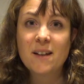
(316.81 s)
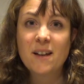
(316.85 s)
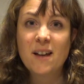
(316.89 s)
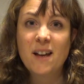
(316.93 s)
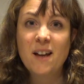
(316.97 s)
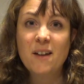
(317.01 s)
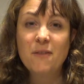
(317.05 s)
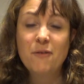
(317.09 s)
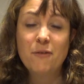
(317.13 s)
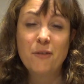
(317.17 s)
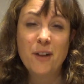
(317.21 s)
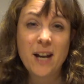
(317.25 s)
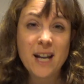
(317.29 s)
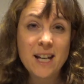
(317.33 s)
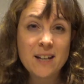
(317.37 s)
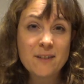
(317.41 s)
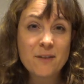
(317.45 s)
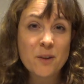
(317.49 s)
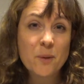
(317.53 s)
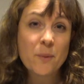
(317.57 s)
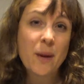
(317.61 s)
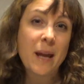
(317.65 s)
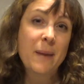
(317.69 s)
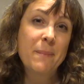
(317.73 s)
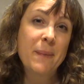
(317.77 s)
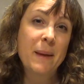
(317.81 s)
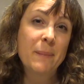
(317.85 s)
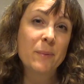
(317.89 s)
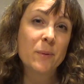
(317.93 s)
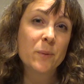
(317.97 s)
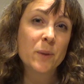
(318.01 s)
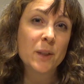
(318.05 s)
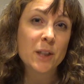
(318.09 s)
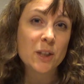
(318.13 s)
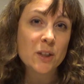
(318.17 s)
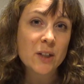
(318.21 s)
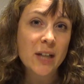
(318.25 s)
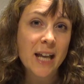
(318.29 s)
afraid of the way people
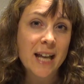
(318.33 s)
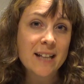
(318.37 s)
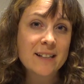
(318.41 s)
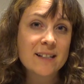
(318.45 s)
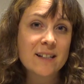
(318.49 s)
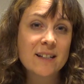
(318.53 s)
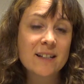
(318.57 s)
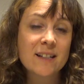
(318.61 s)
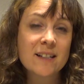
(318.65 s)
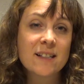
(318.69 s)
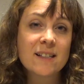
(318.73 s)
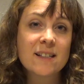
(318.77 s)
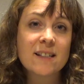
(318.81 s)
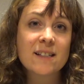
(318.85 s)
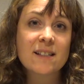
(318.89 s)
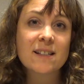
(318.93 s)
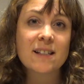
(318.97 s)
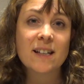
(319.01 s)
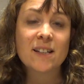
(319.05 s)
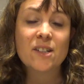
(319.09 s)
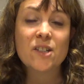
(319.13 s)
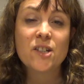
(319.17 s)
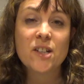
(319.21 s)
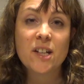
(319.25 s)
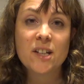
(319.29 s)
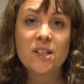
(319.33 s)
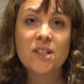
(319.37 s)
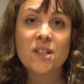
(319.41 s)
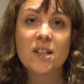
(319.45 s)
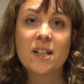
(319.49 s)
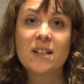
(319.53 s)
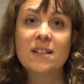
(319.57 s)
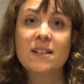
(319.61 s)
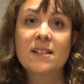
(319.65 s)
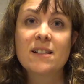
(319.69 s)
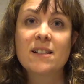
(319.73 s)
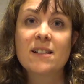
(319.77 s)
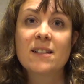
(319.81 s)
would look at us and judge
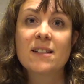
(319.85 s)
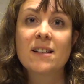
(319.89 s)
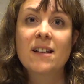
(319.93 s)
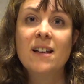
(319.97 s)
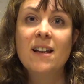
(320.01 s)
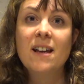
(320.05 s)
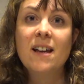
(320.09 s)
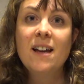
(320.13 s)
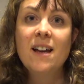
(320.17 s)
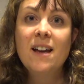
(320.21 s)
us,